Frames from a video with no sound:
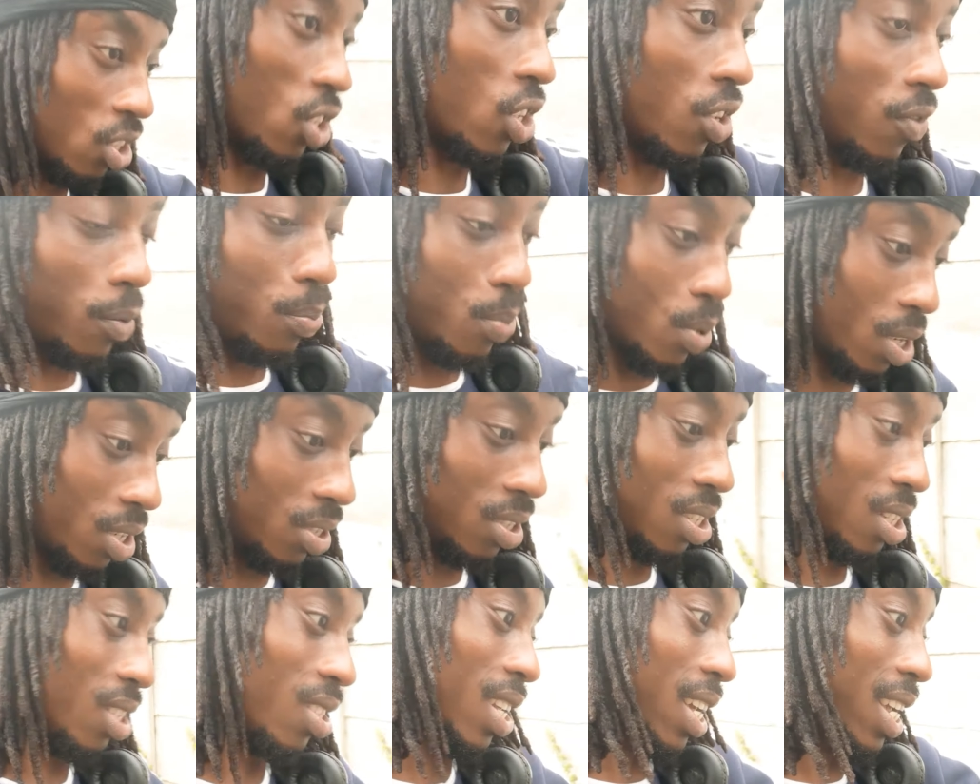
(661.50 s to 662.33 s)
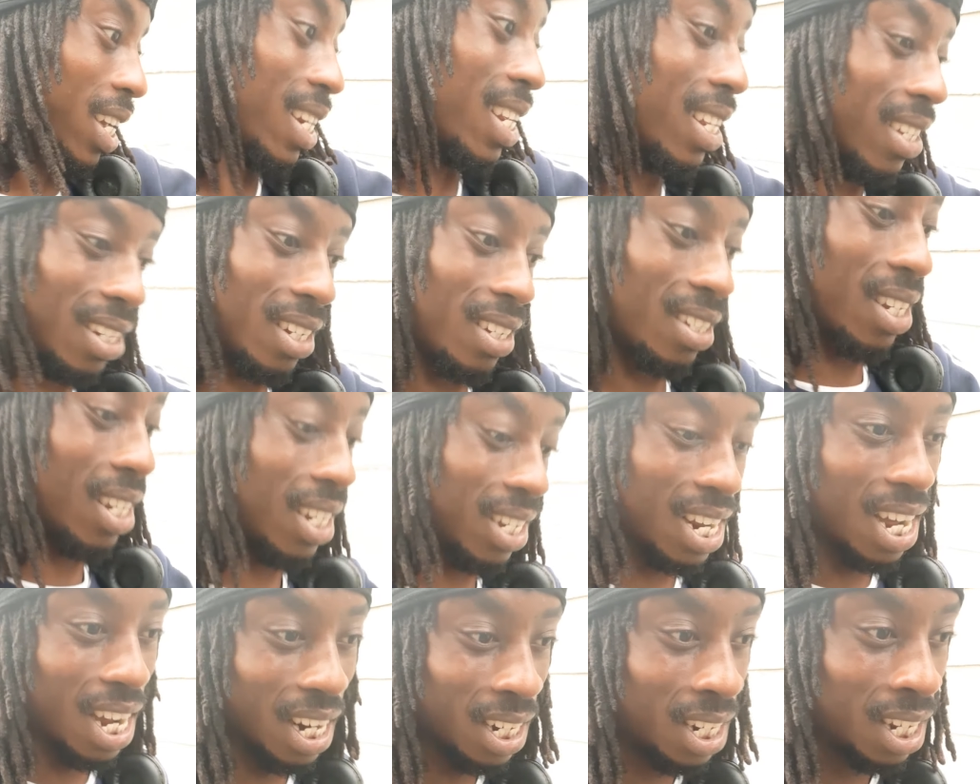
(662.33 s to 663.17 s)
another person say this and say
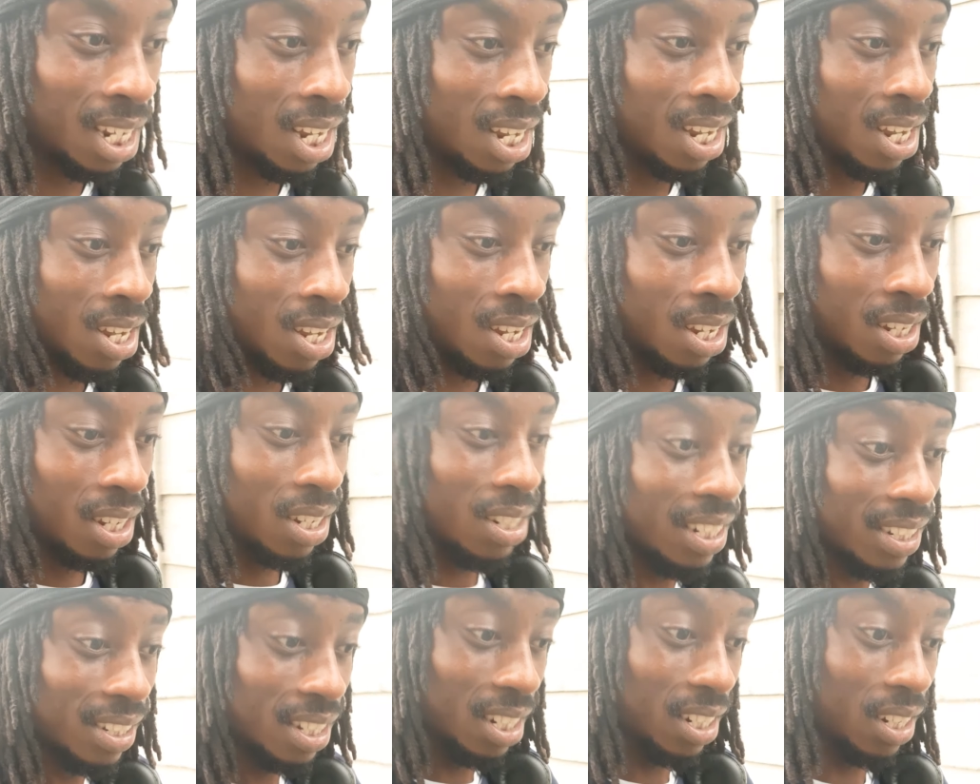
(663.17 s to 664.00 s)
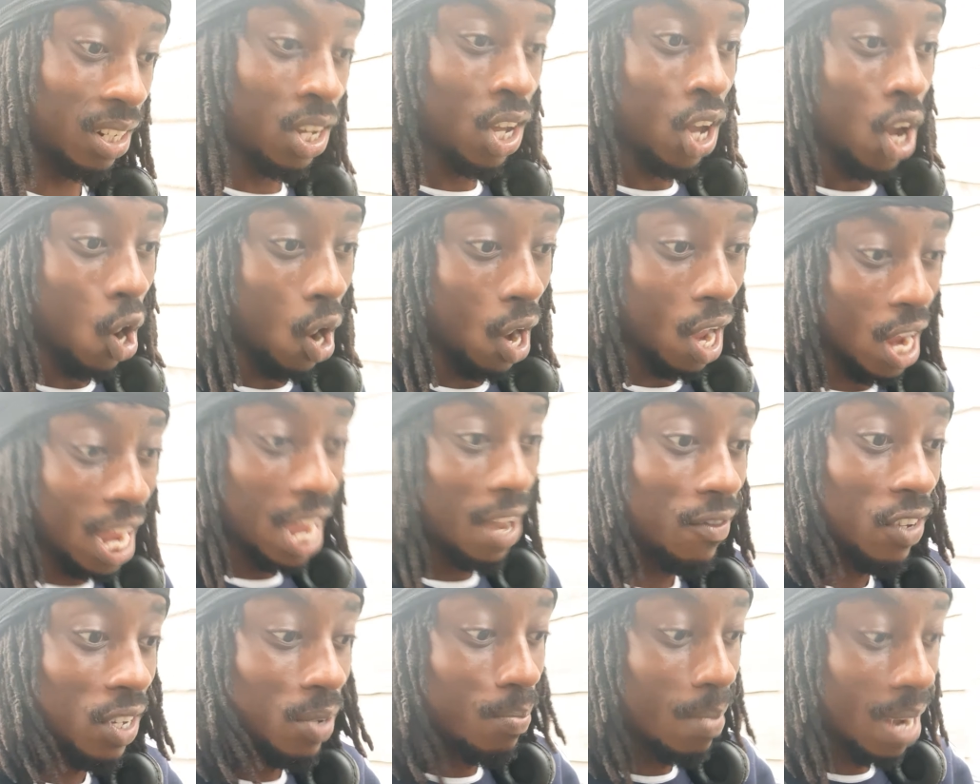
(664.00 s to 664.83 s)
that. Listen,
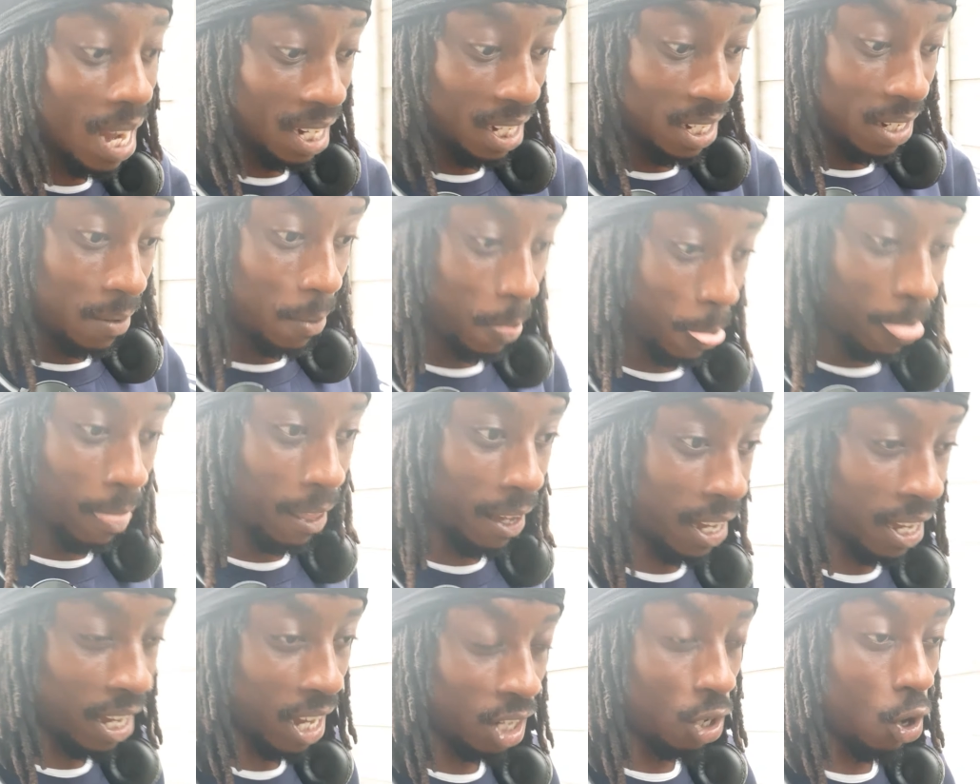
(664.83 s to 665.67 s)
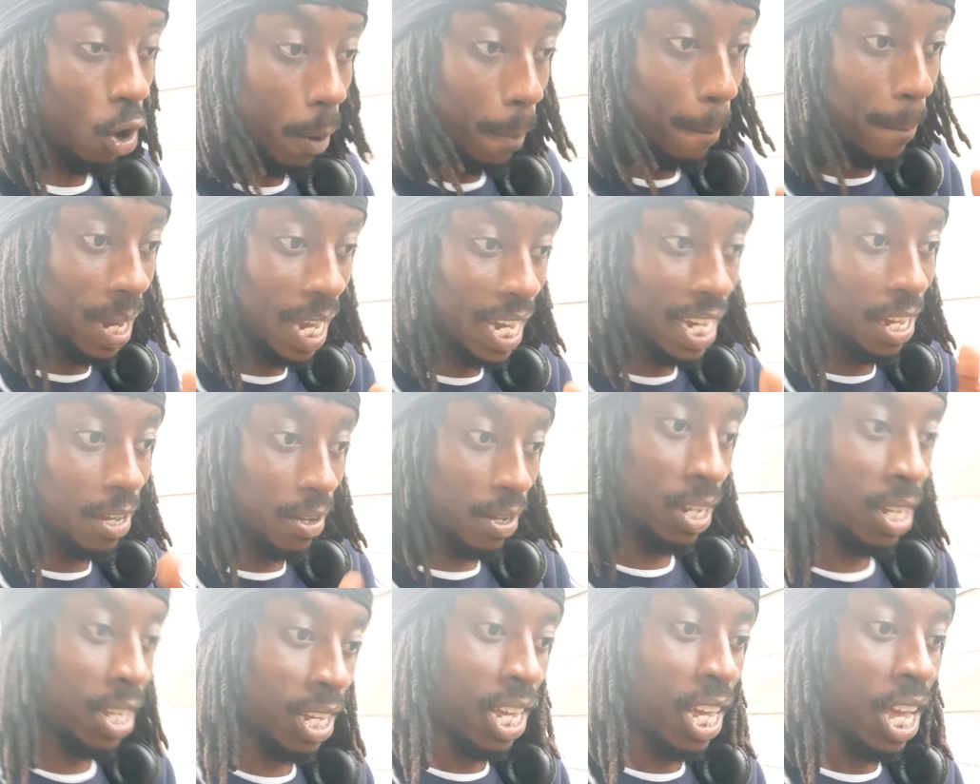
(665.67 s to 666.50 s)
every man got
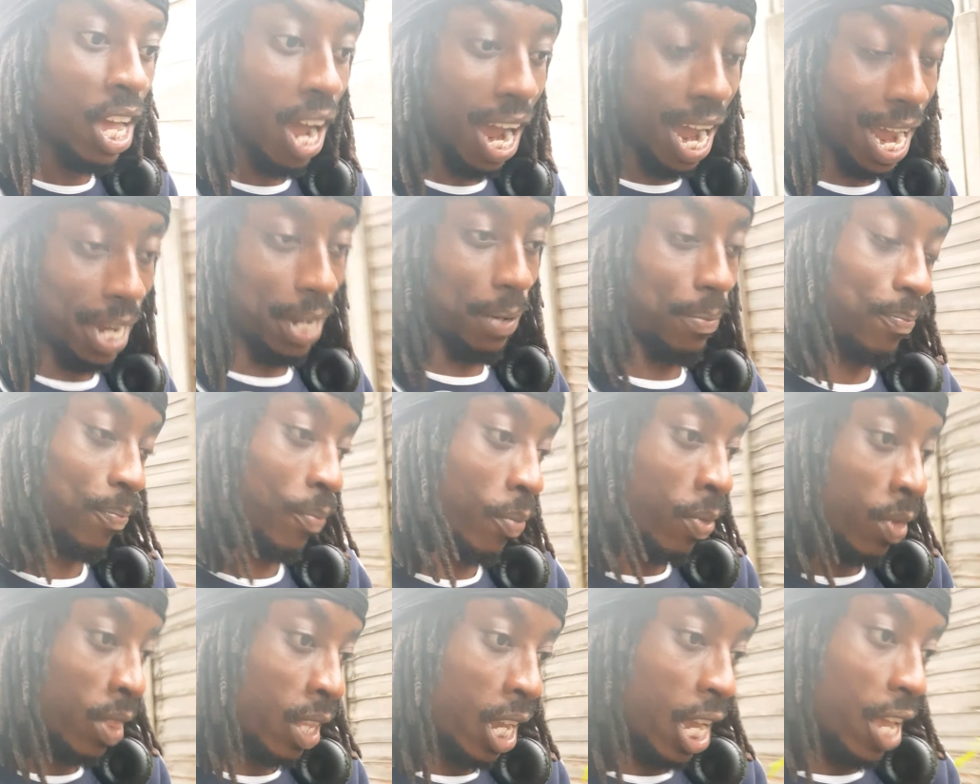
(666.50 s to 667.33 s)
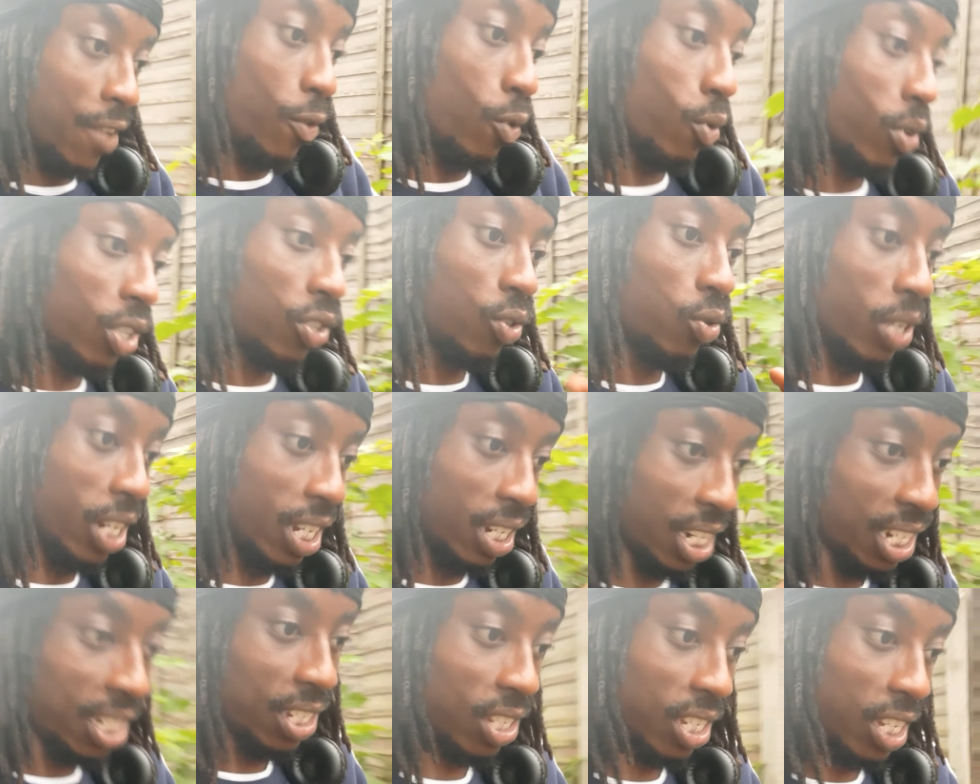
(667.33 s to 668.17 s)
beta. All right. If you want to talk,
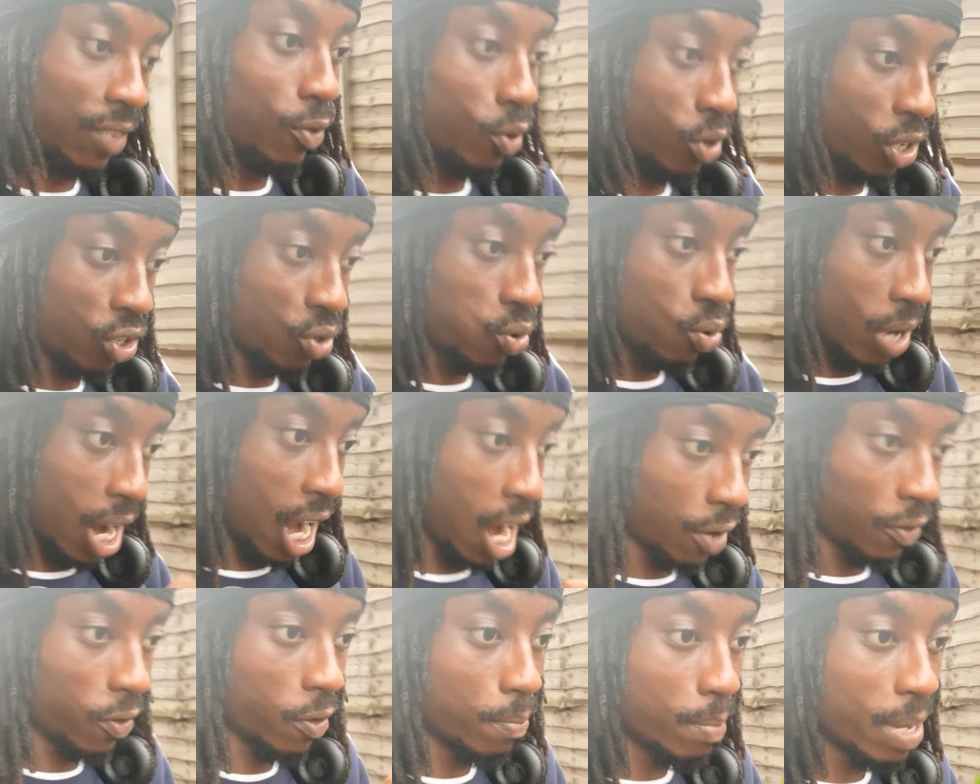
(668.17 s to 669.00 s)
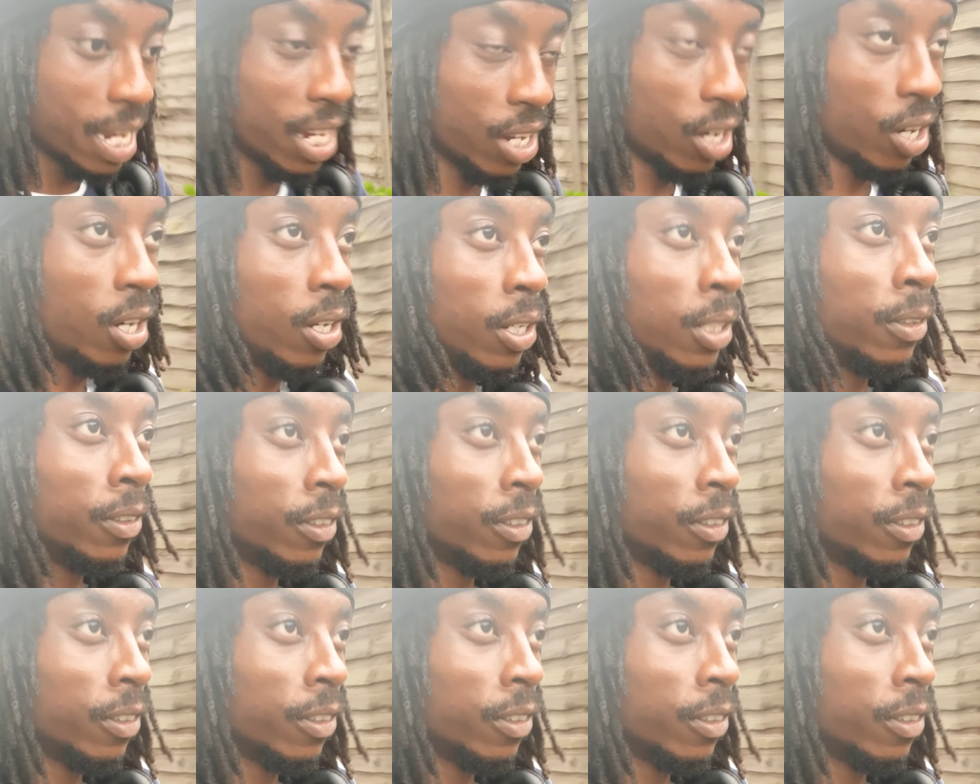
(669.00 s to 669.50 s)
if you want to talk alpha and beta,